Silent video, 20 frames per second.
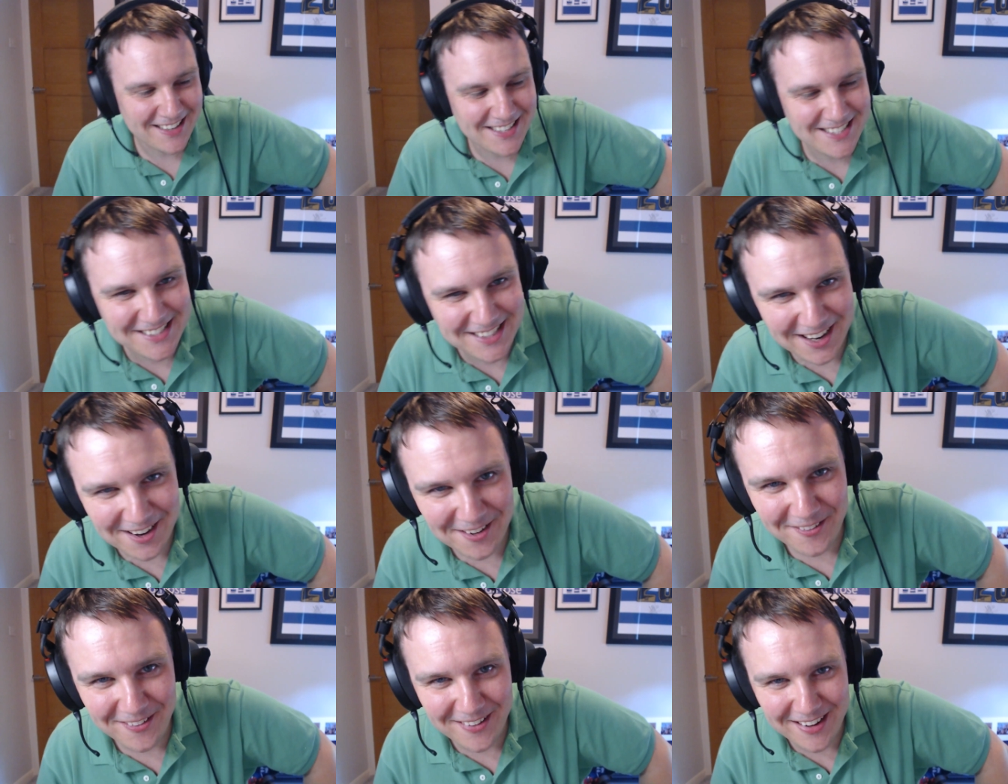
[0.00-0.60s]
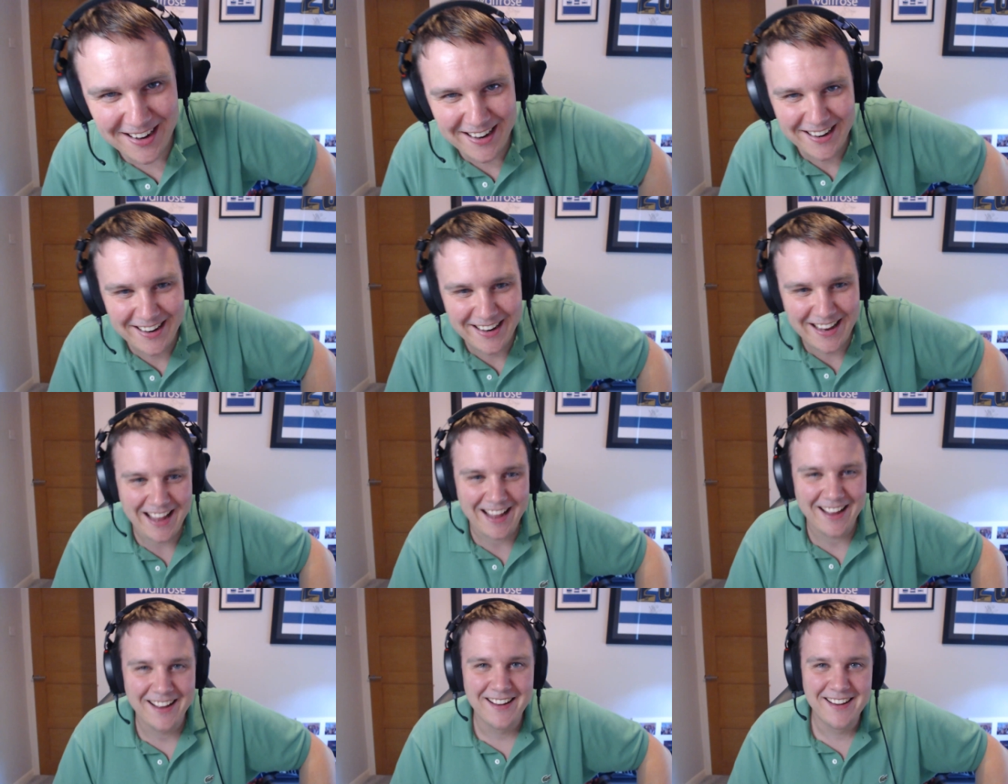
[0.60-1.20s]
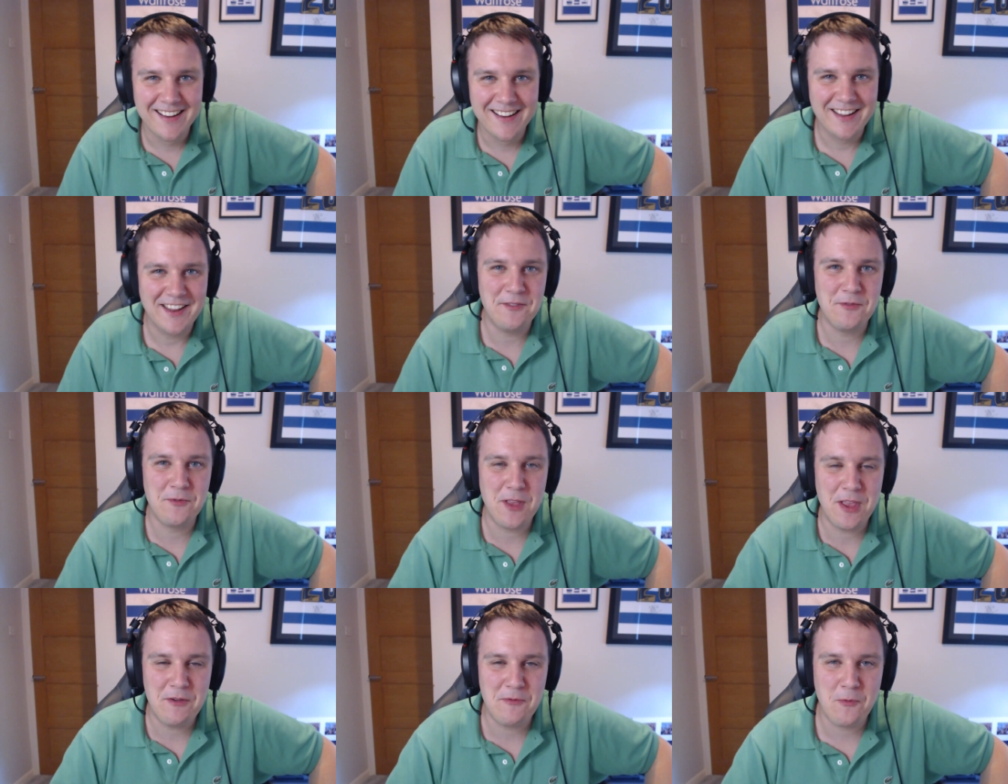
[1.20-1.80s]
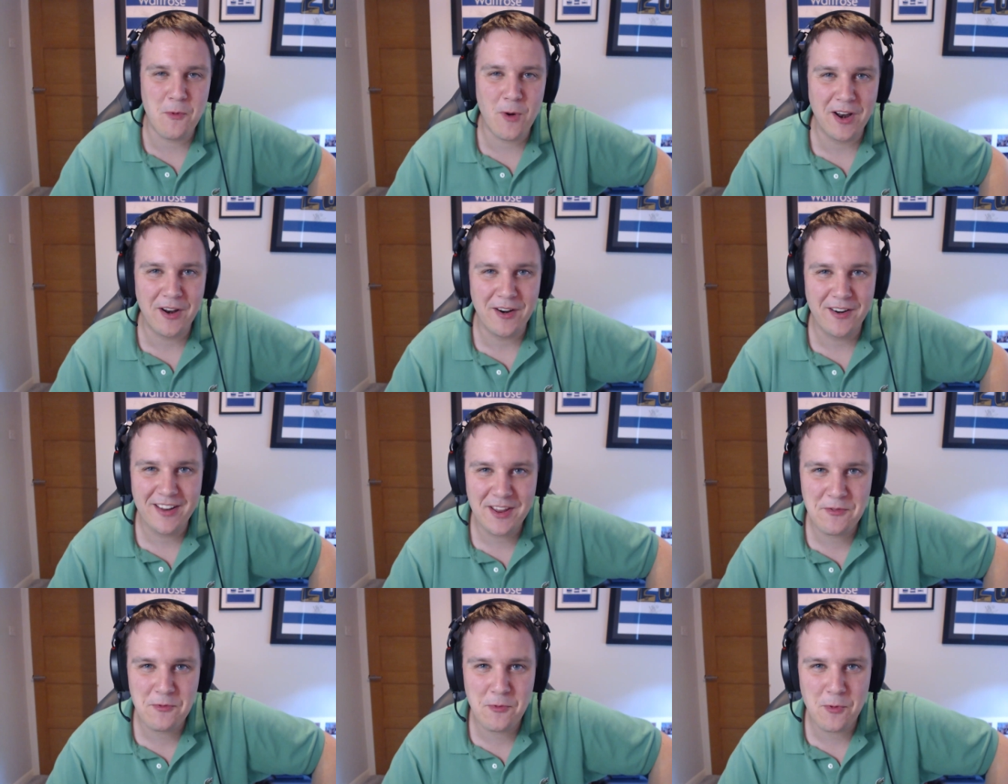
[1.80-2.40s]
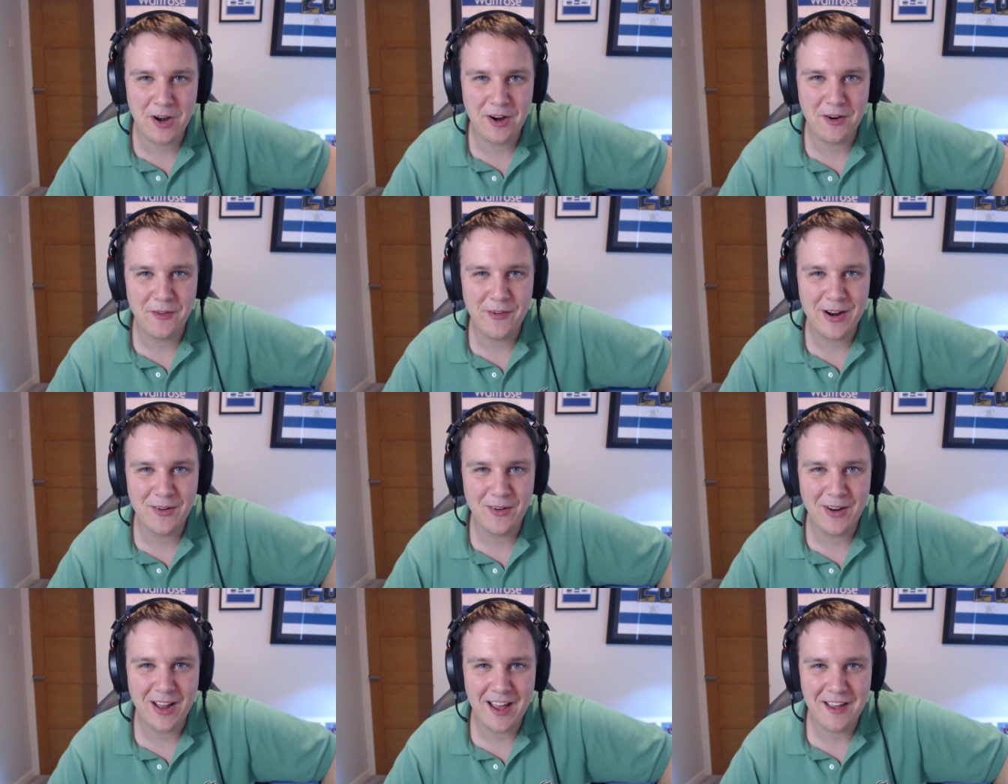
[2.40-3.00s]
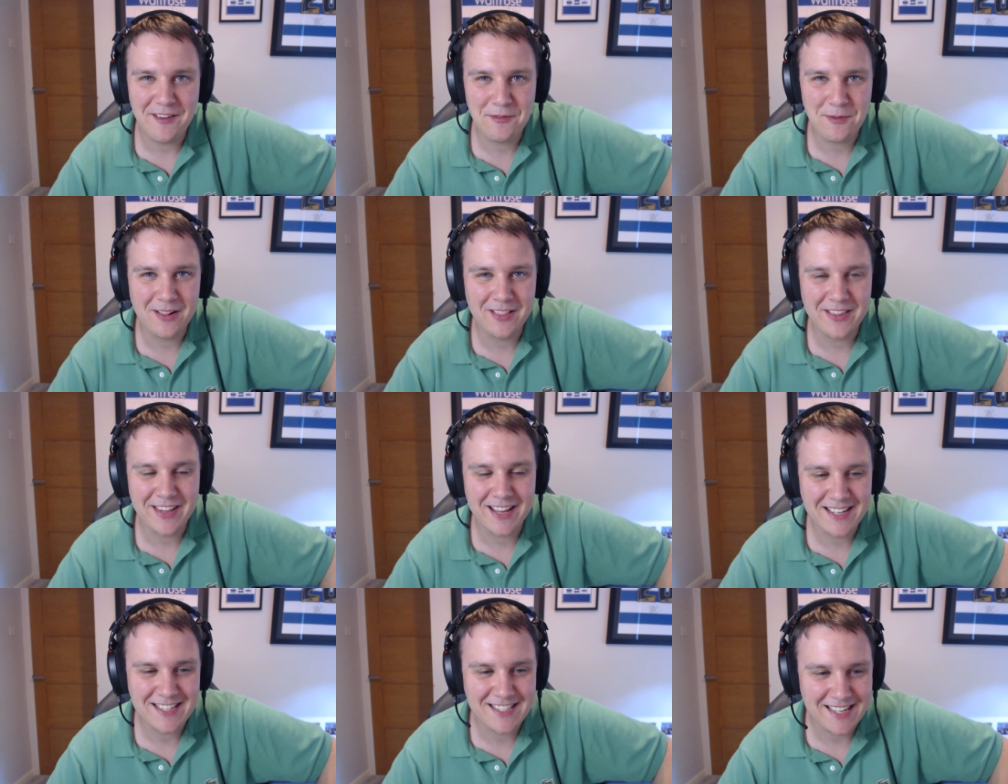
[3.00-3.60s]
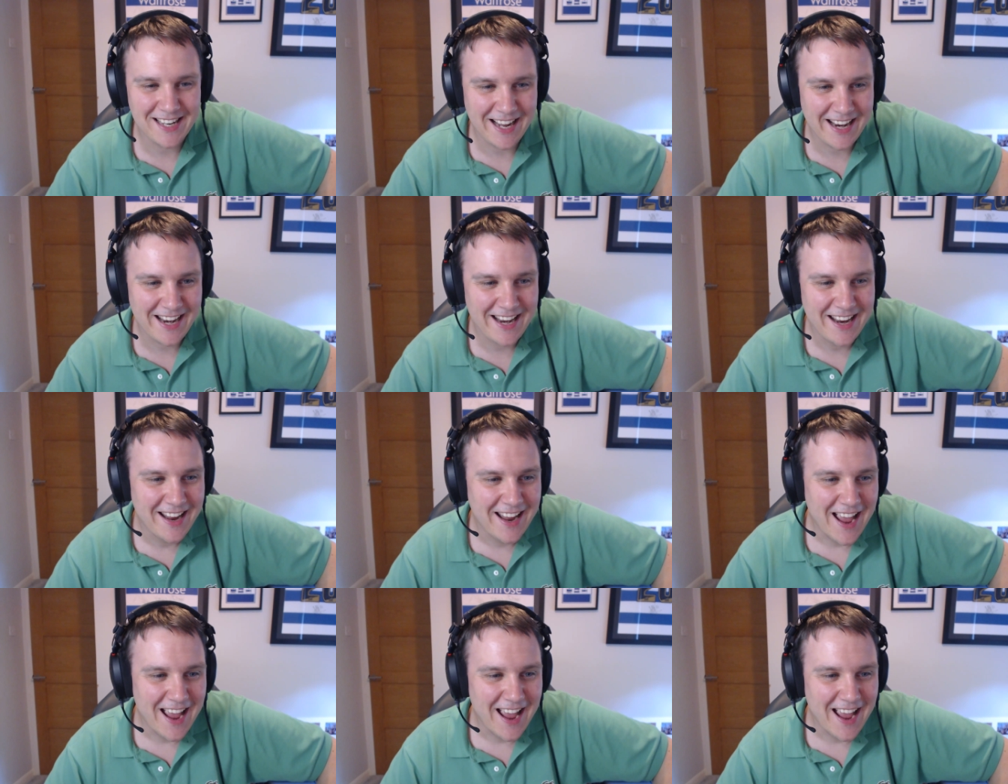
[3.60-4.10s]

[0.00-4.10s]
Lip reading: So you've won at real life. Well done today.